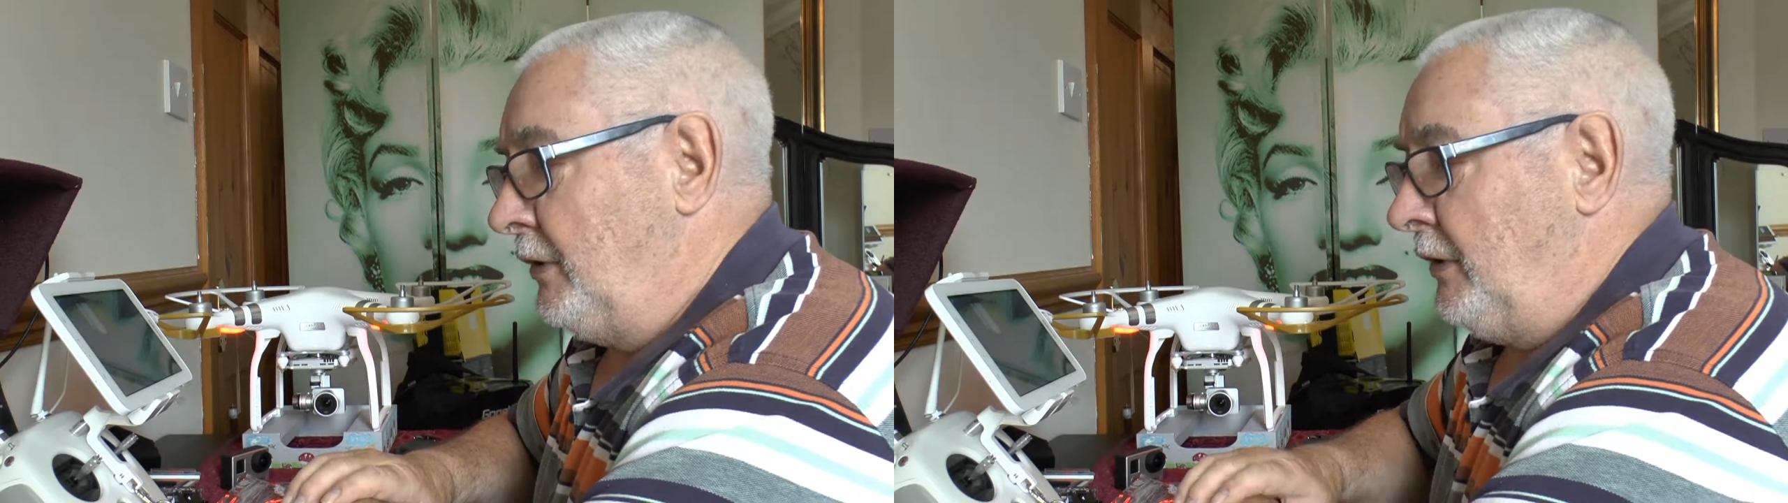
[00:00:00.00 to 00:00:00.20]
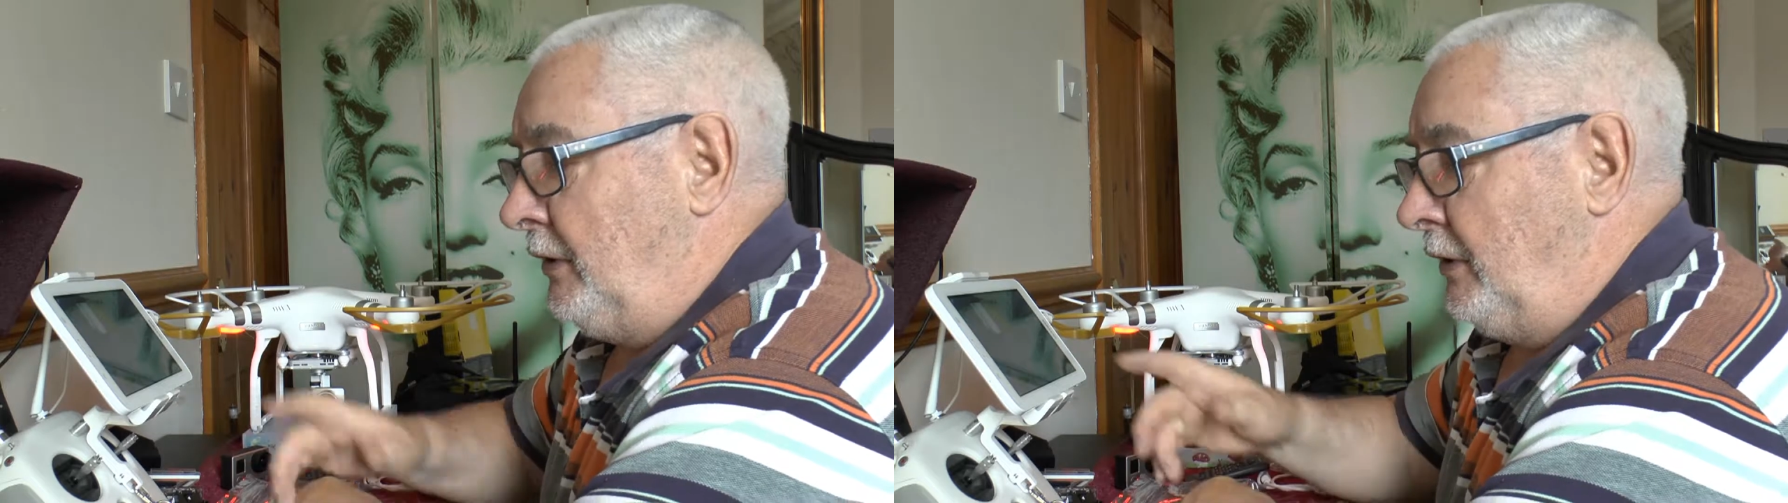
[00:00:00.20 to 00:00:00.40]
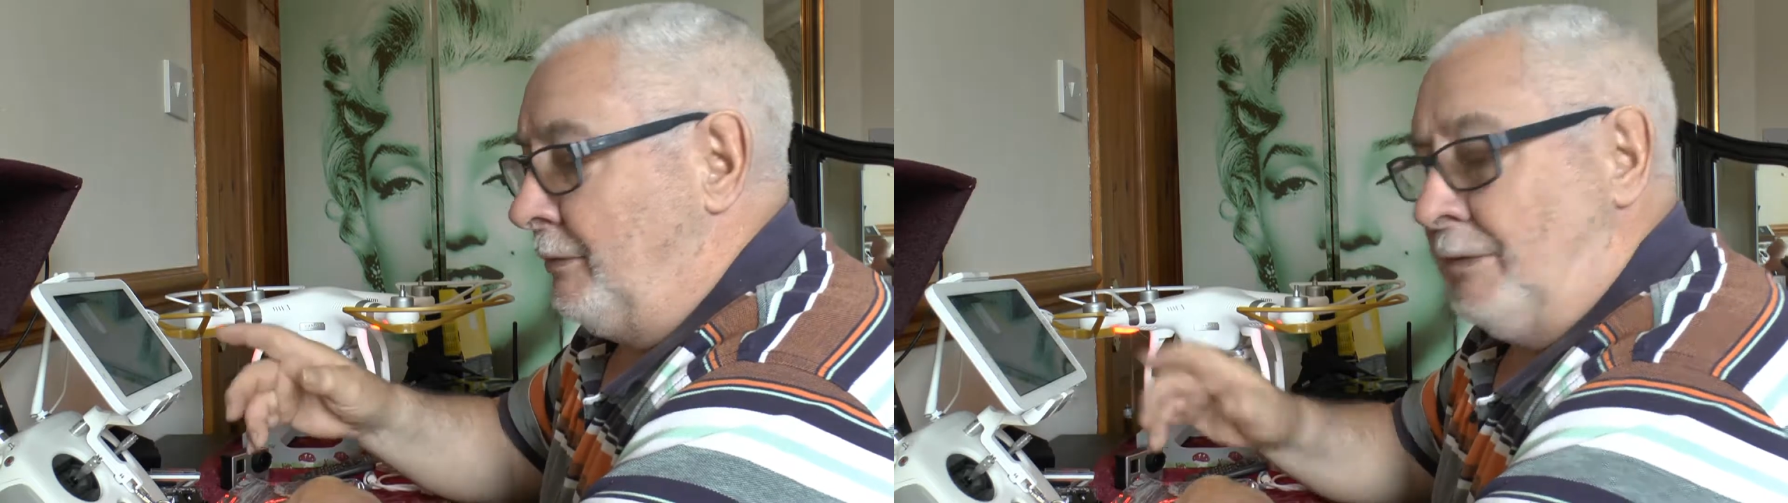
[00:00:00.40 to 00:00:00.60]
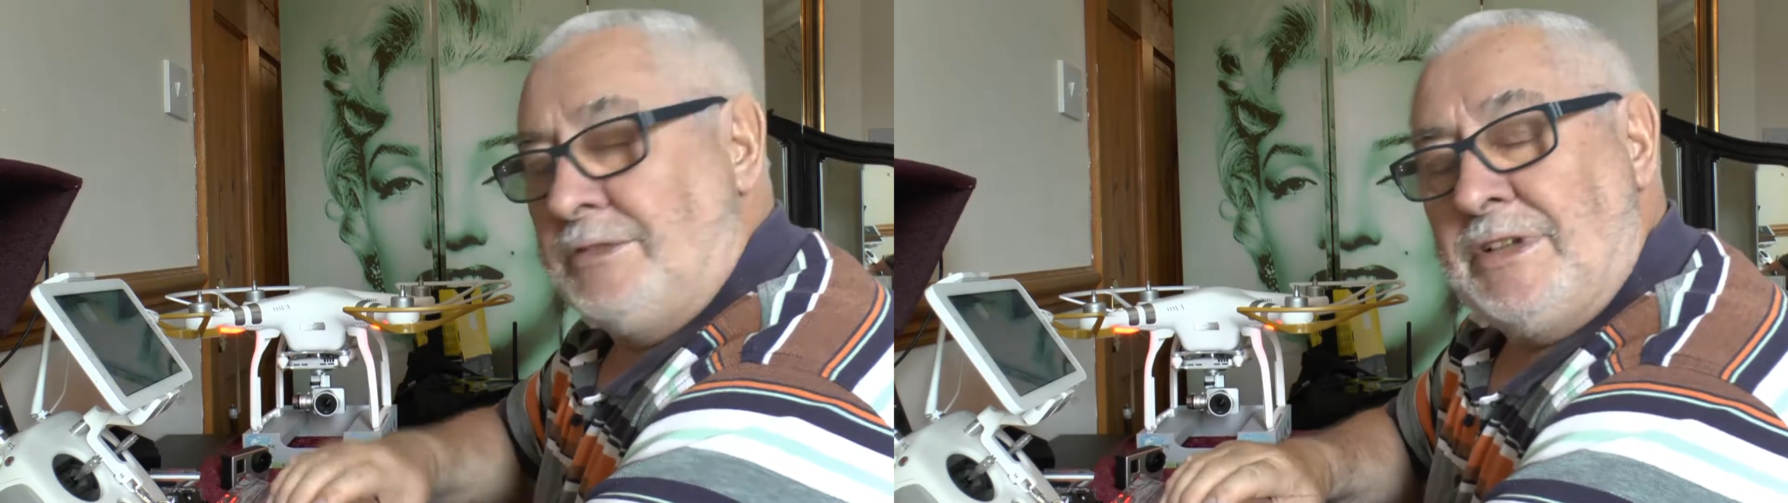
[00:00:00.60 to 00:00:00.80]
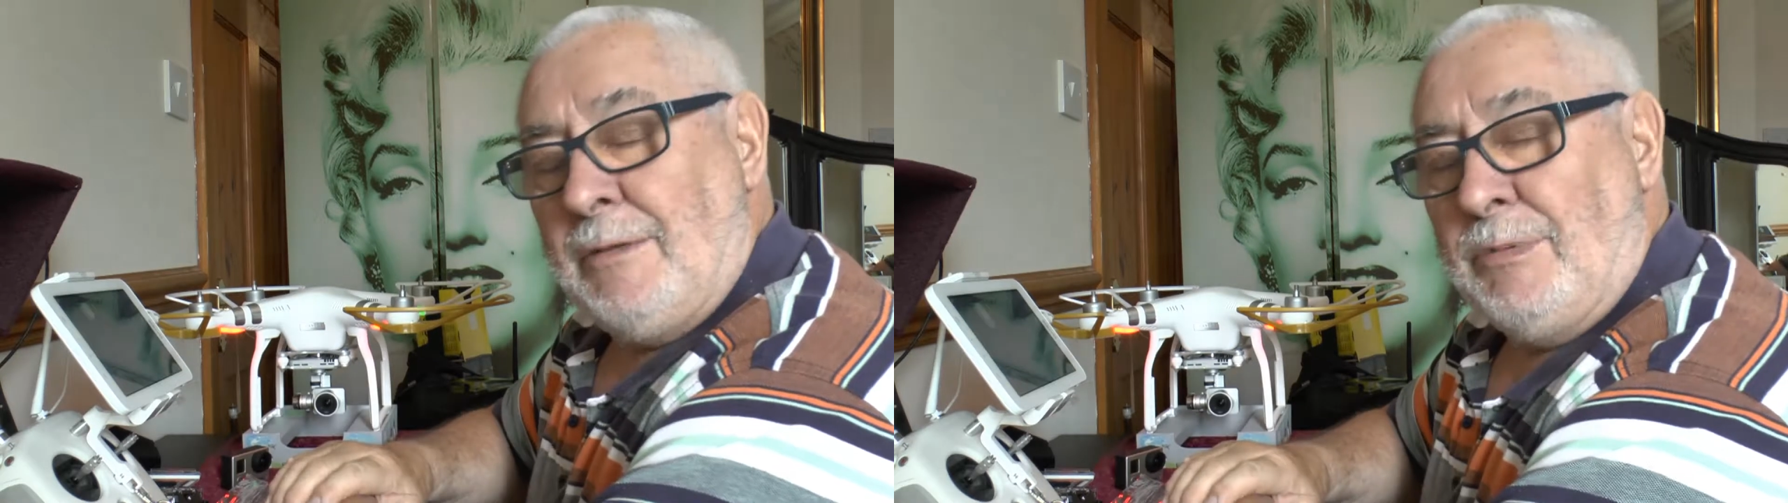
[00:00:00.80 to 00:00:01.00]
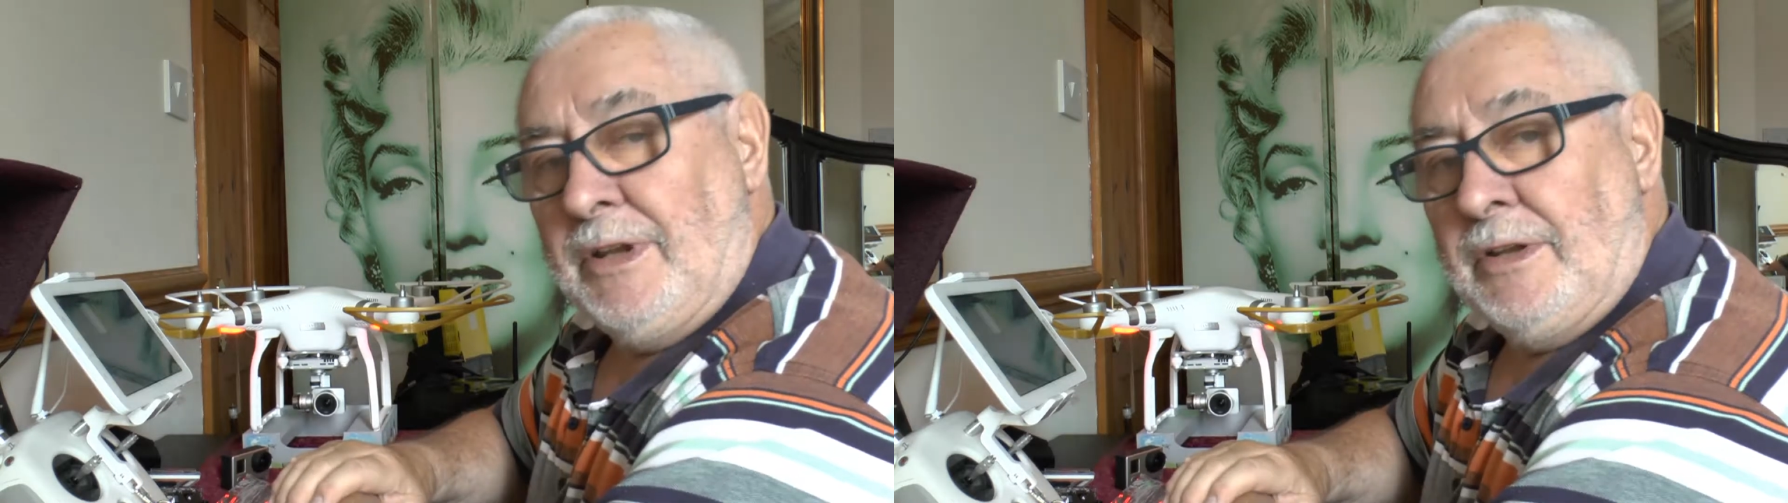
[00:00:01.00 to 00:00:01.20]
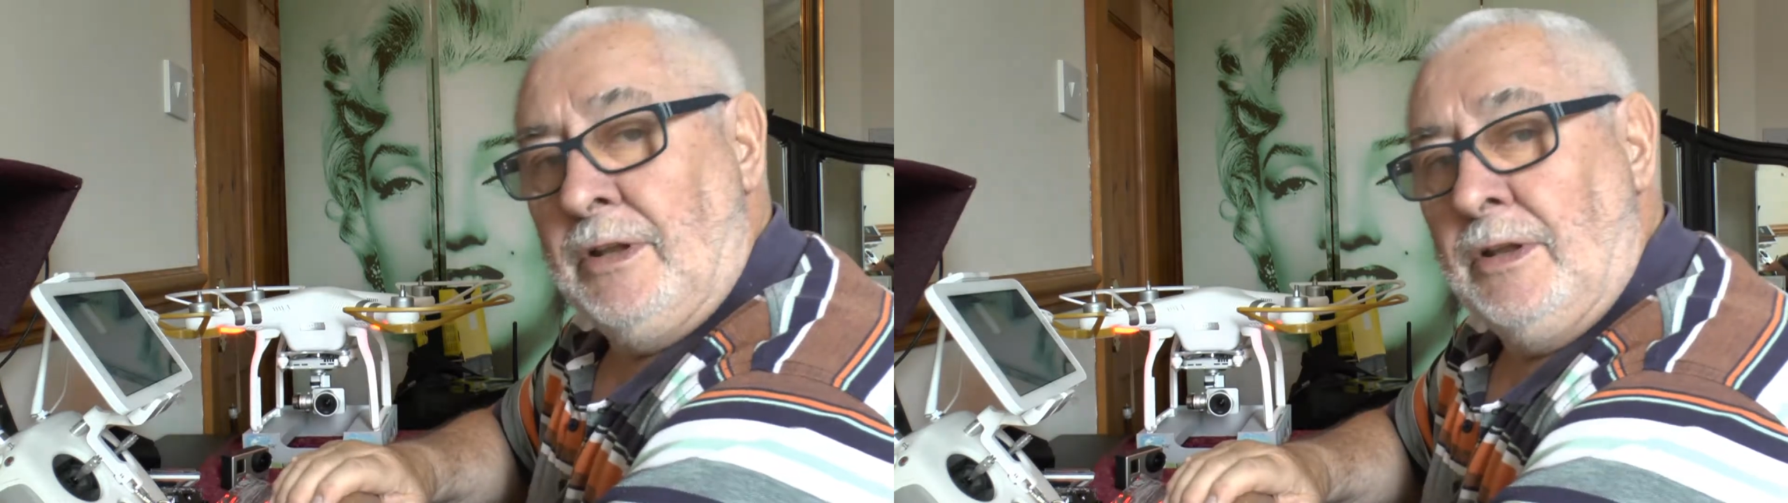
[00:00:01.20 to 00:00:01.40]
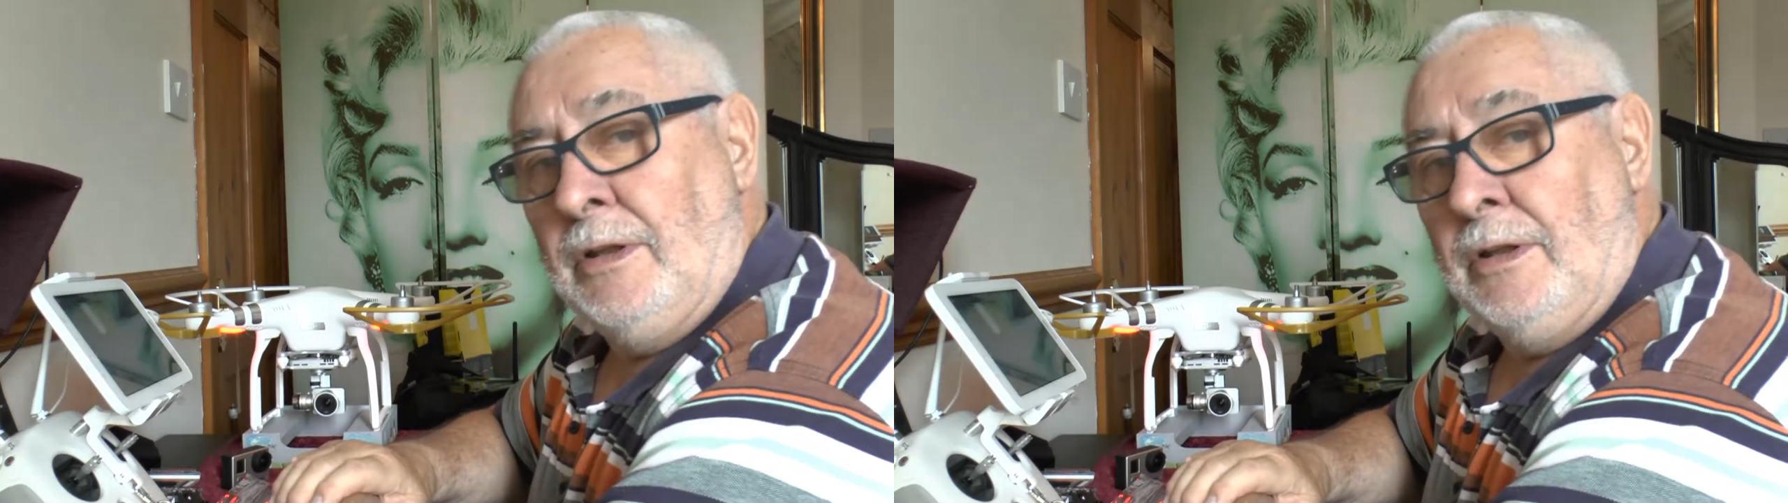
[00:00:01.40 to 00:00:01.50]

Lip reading: the tablet